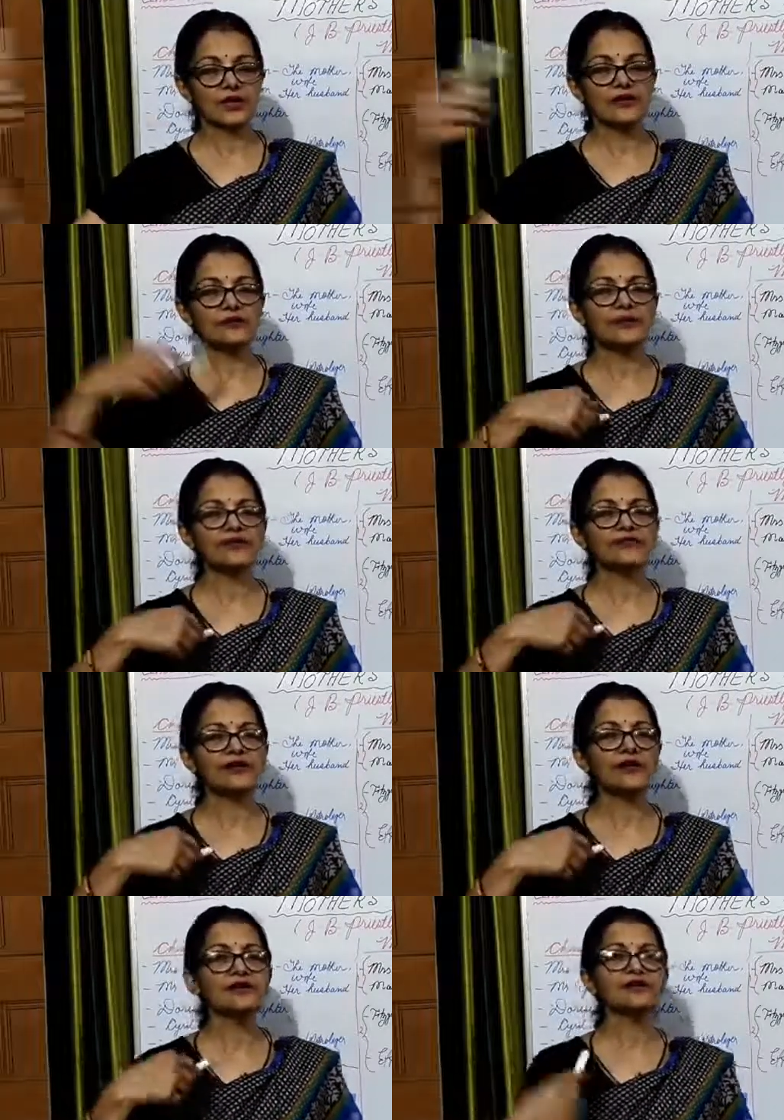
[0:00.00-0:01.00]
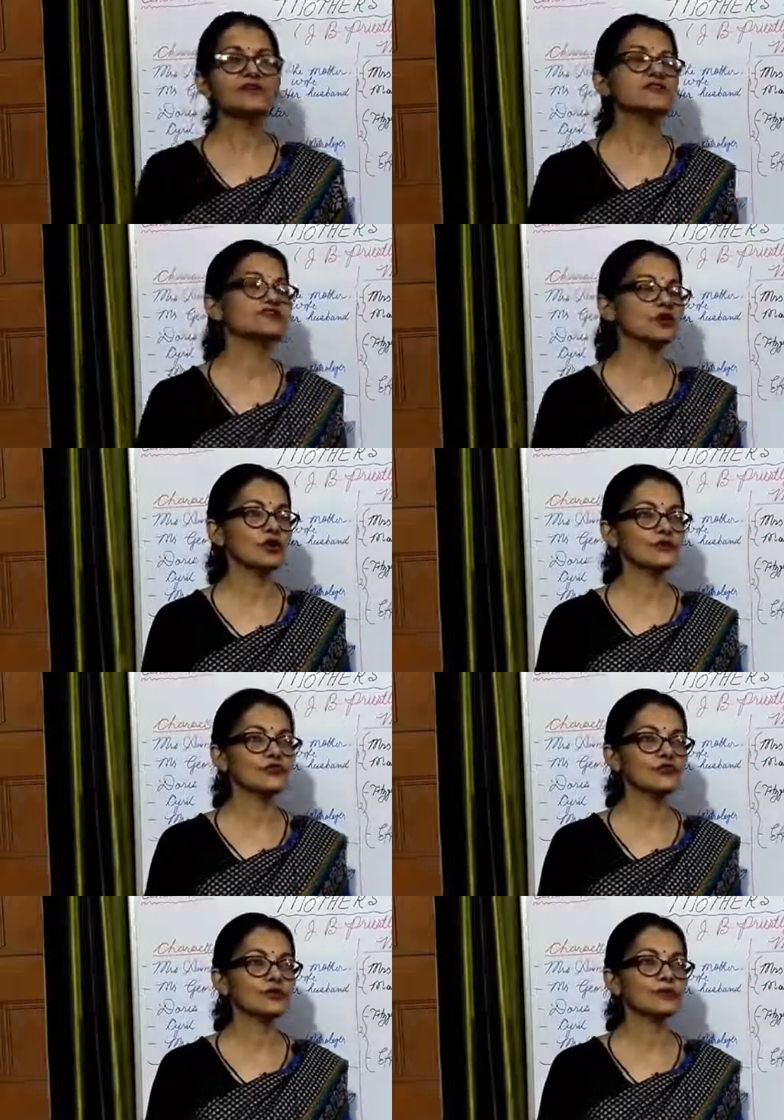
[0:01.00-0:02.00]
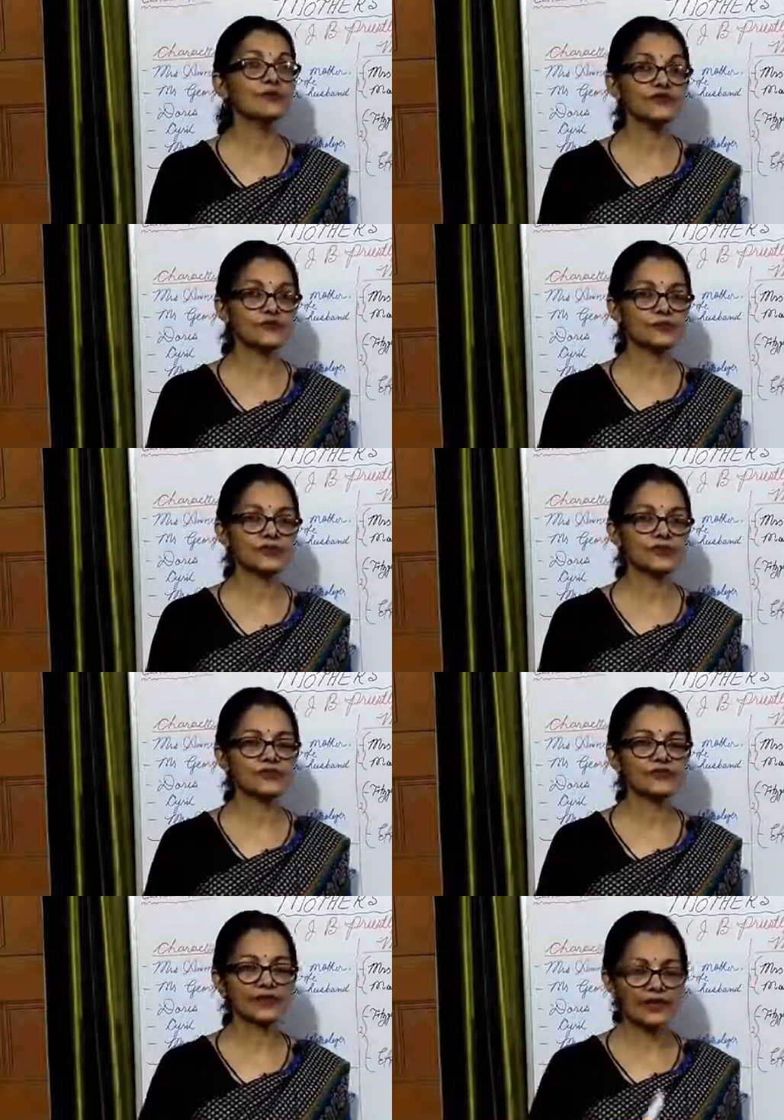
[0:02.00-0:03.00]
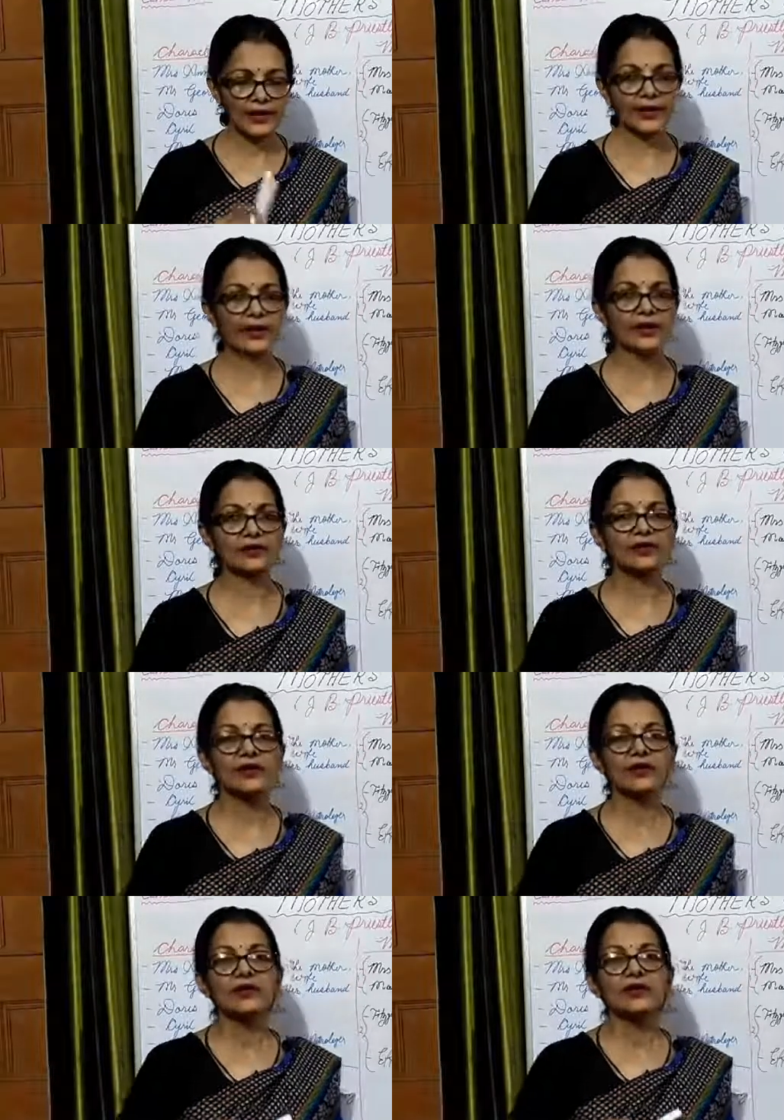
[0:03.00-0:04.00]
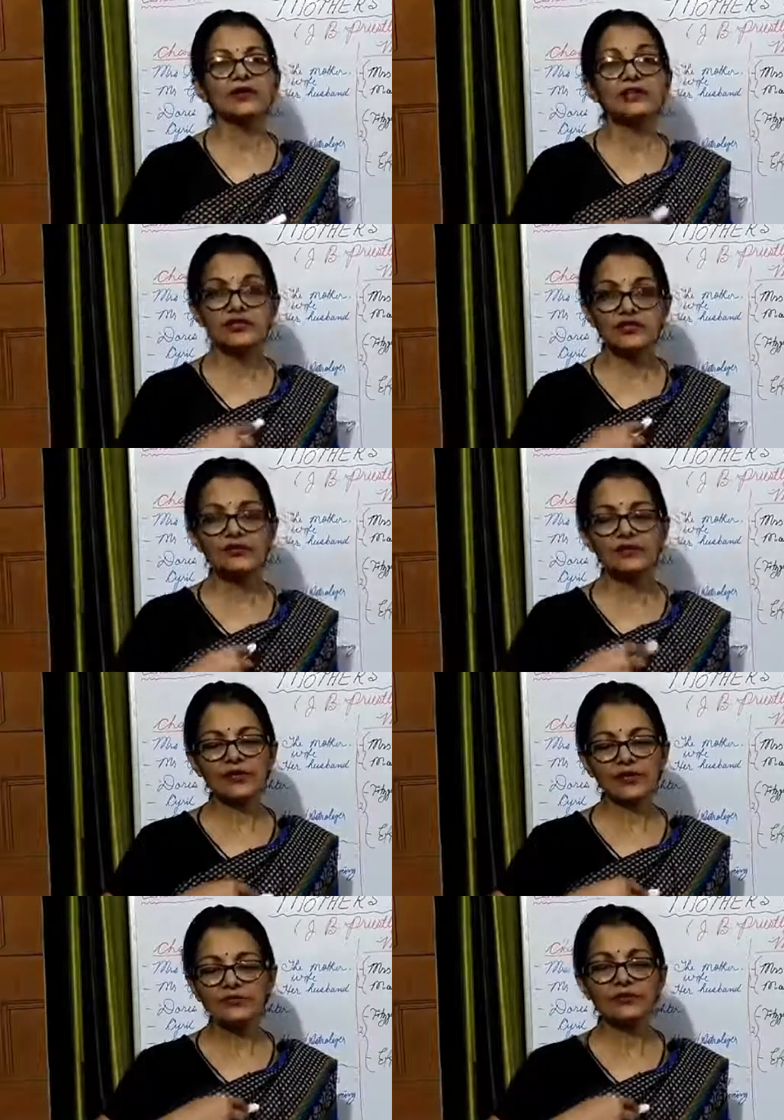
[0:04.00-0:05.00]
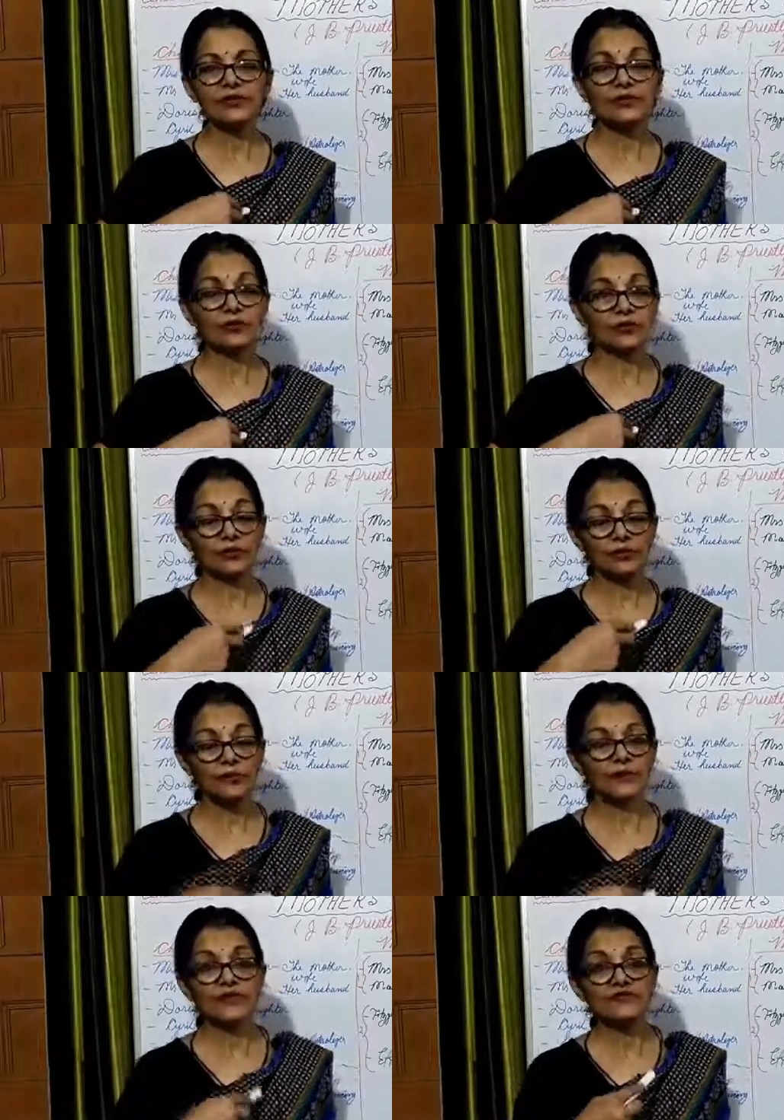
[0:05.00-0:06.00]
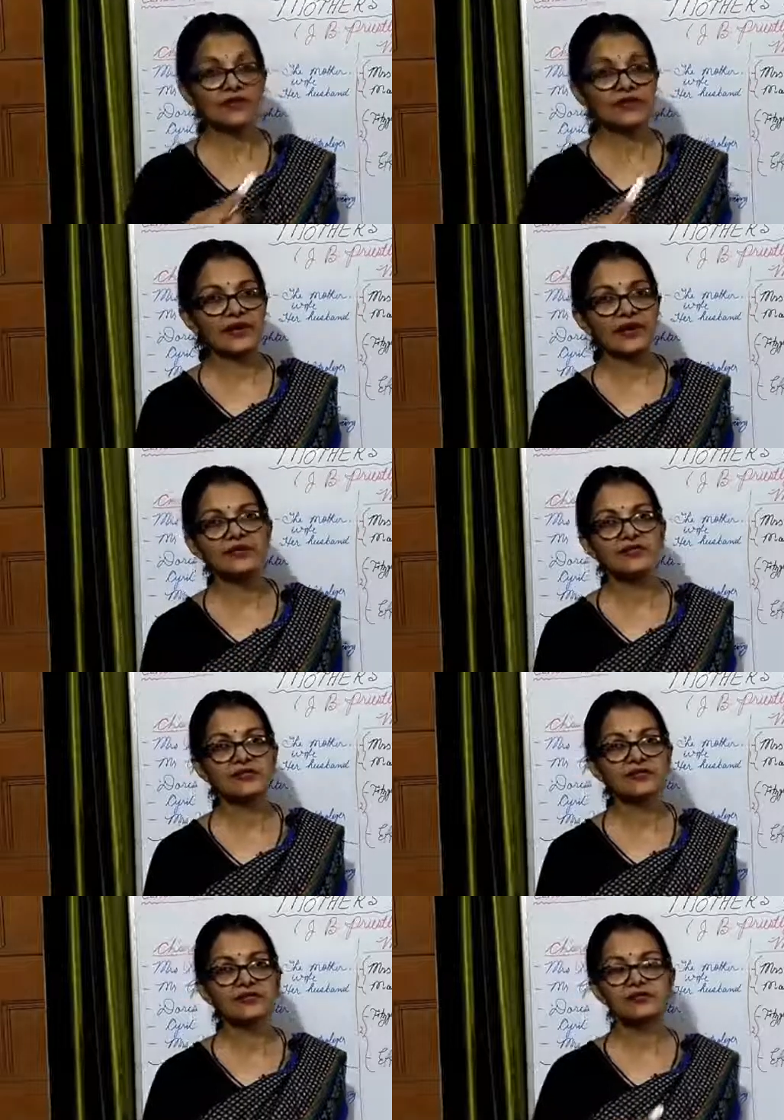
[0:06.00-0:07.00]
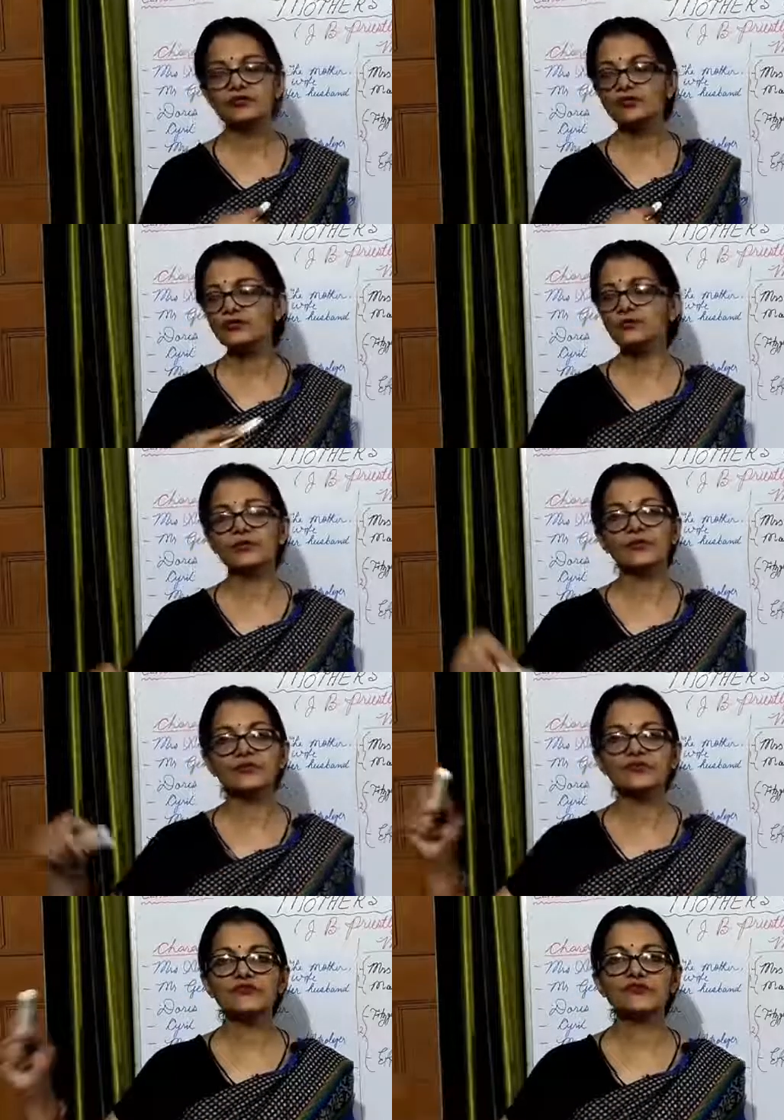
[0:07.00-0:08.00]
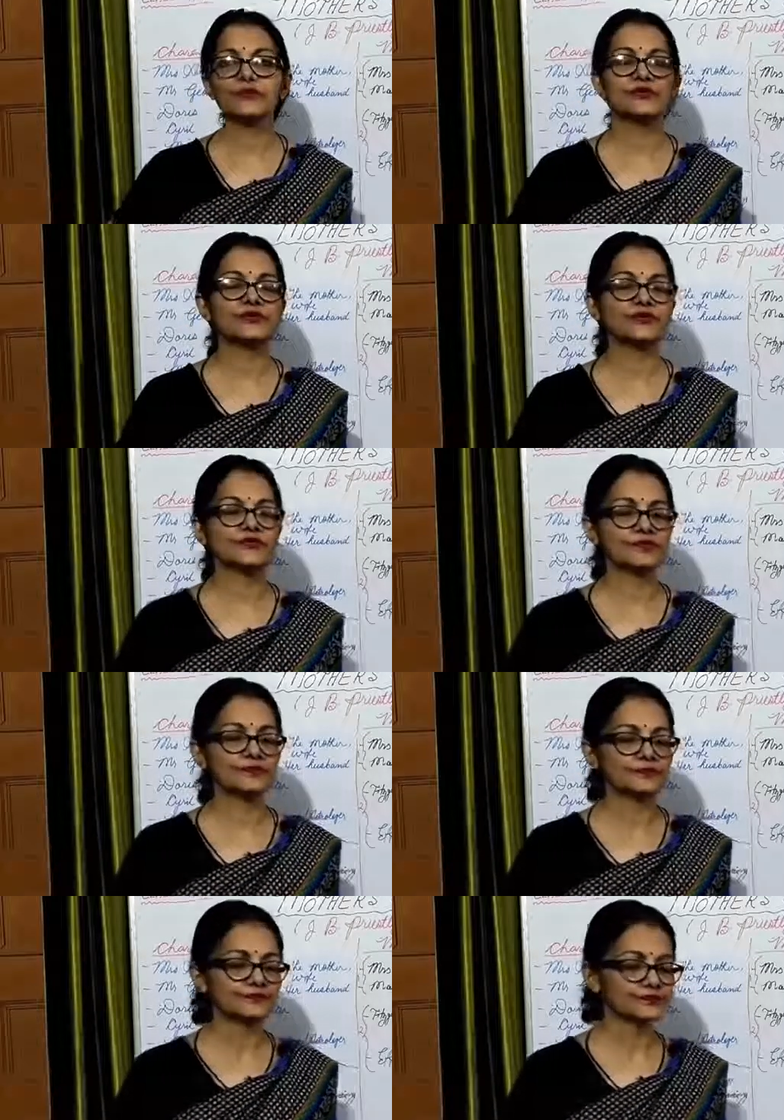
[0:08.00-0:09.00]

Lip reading: get the personalities of Mrs. Pearson, and she will give her own personality to Mrs. Pearson.